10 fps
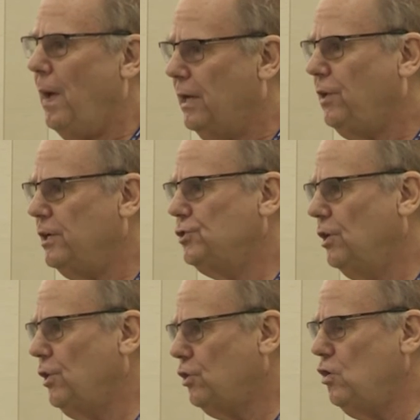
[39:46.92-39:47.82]

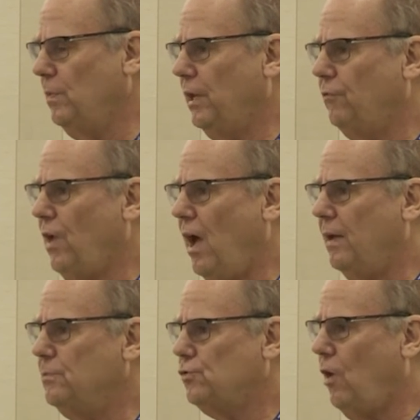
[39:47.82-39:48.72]
attention to the cumulative
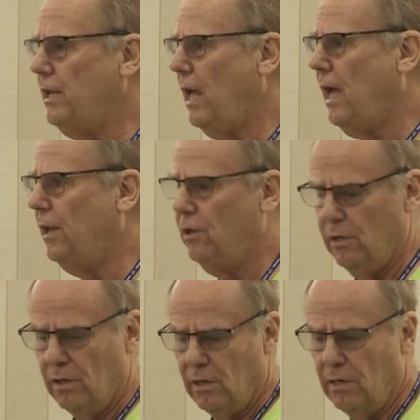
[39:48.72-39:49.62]
times right-hand,
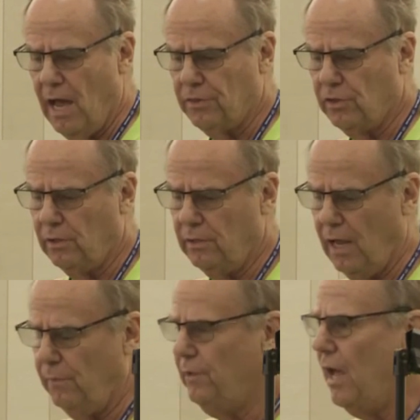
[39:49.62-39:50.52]
not
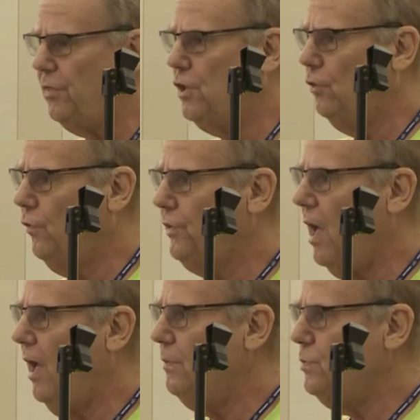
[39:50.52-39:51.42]
the interval
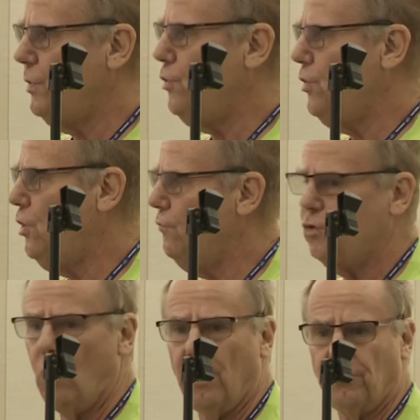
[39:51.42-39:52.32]
times, but they're there if
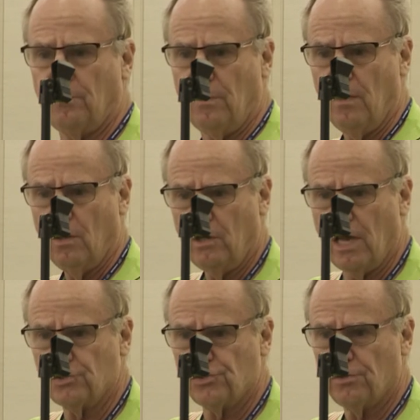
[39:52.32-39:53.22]
you want them.
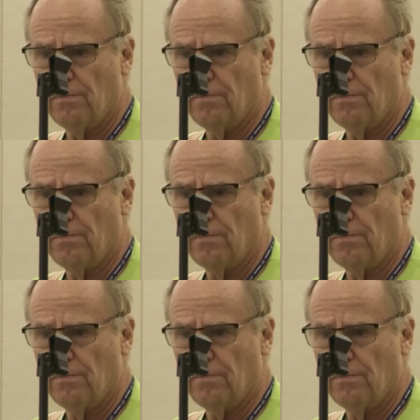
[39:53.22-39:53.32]
Yes?